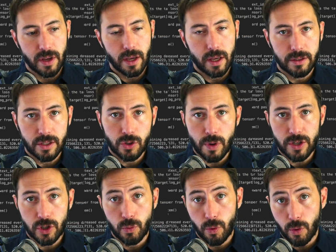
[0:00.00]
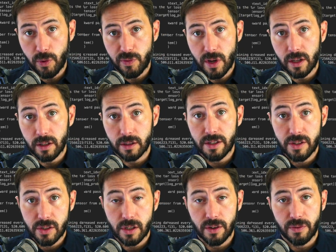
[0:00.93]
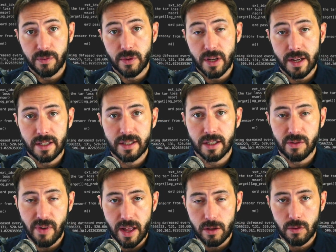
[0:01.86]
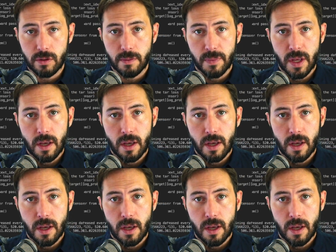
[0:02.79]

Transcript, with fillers: a situation where we've got a list of 96 values,